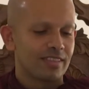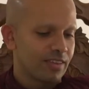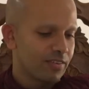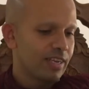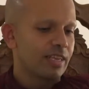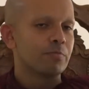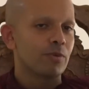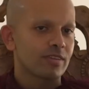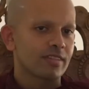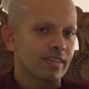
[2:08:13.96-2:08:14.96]
The really
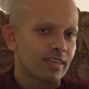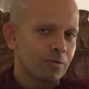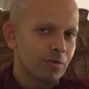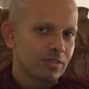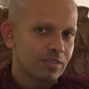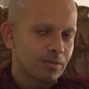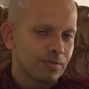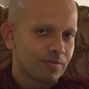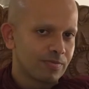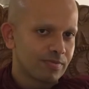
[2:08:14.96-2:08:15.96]
important thing I wanted
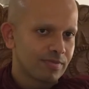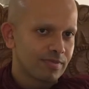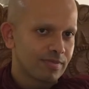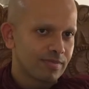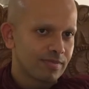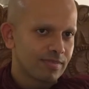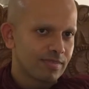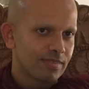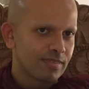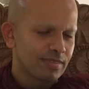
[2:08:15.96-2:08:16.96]
to
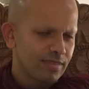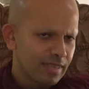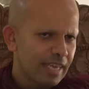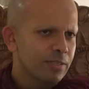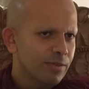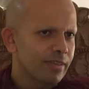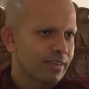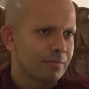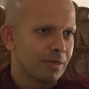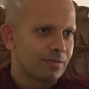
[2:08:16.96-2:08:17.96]
get you to
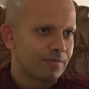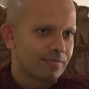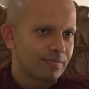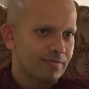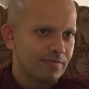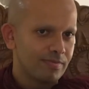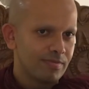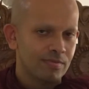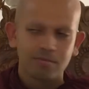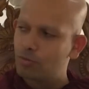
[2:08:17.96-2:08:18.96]
think about,
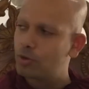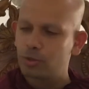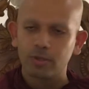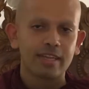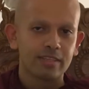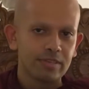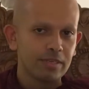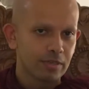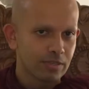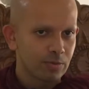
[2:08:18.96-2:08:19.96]
more so than the
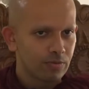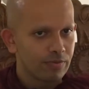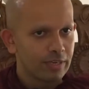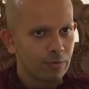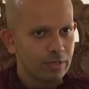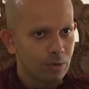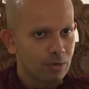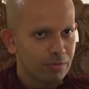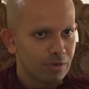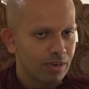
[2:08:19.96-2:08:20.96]
video, because the video we
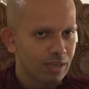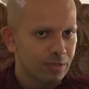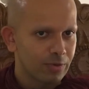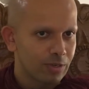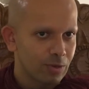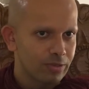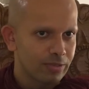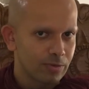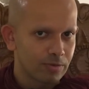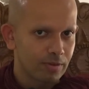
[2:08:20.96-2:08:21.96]
talked about last week
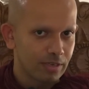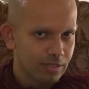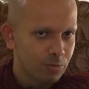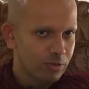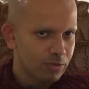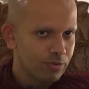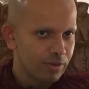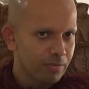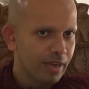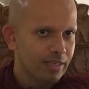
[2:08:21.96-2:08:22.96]
also, but I just wanted to
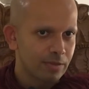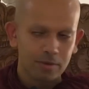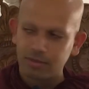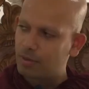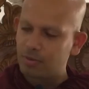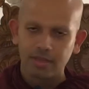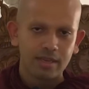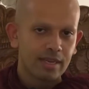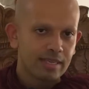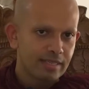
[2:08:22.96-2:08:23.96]
remind you about some of
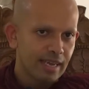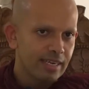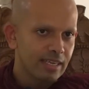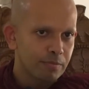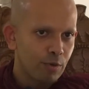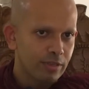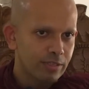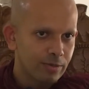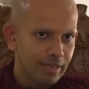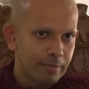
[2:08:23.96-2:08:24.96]
the salient
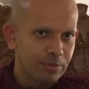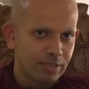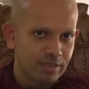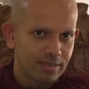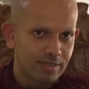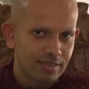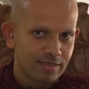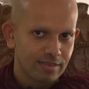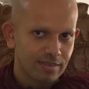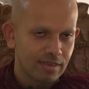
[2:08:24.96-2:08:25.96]
points to capture,
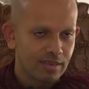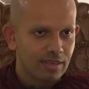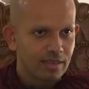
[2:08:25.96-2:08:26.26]
right?